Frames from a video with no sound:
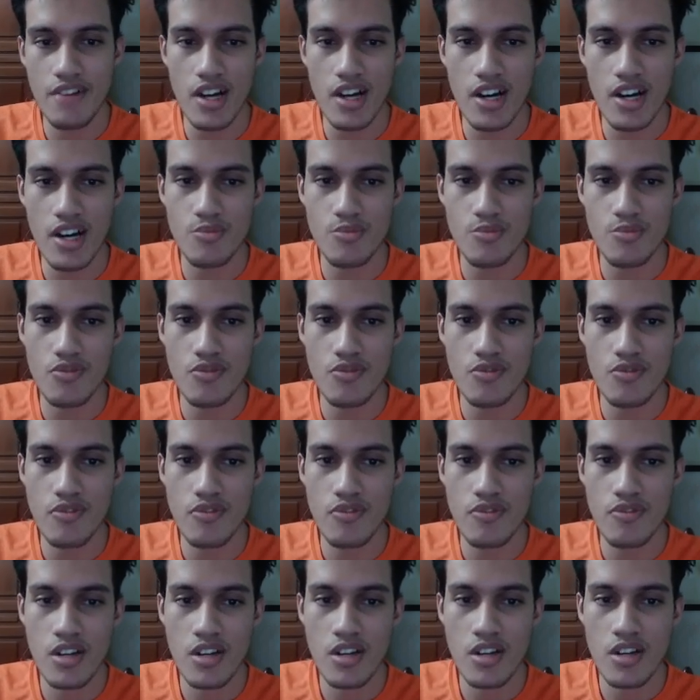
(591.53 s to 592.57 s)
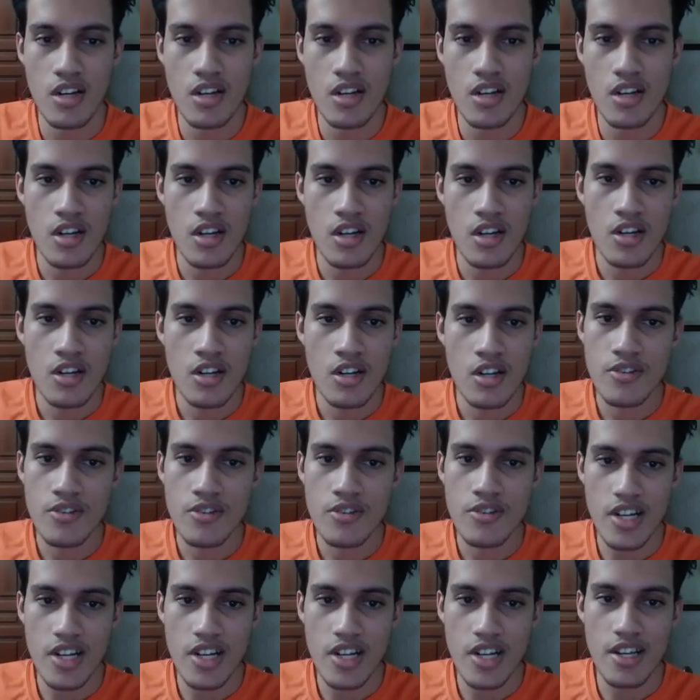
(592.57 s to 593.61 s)
move so that
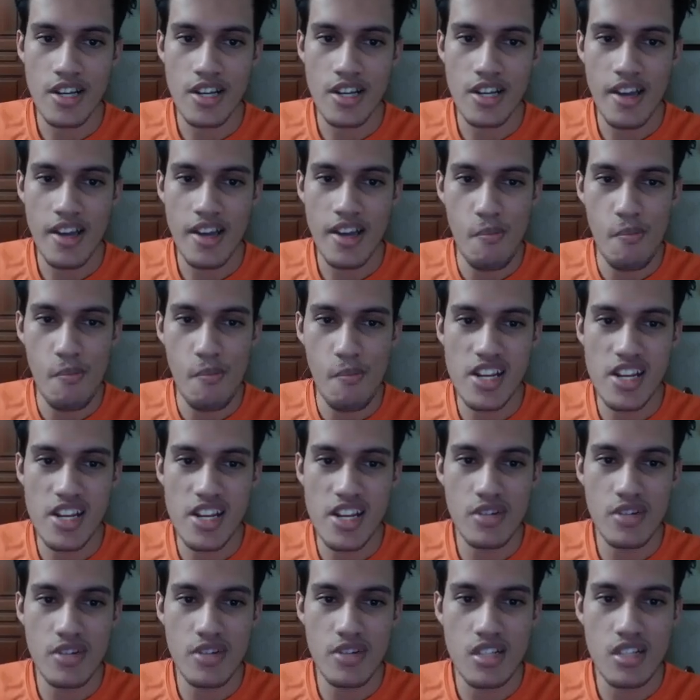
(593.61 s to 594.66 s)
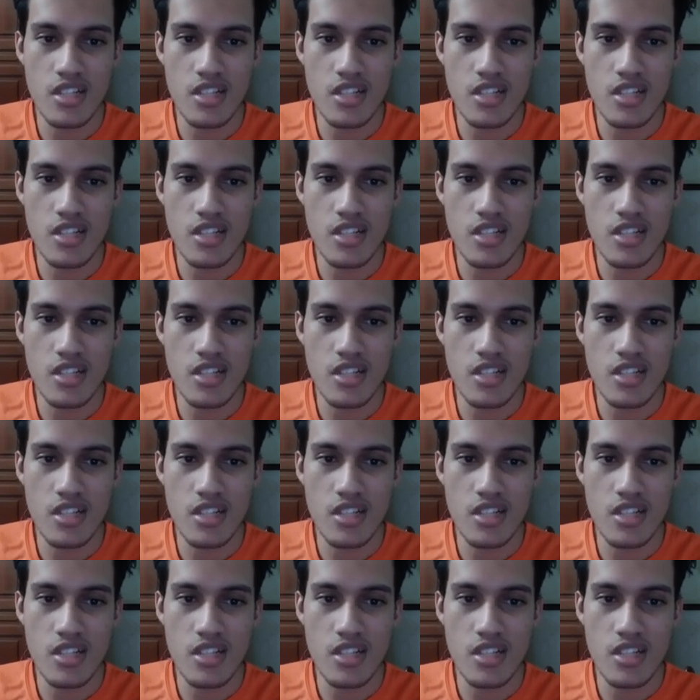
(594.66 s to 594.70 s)
they get minimal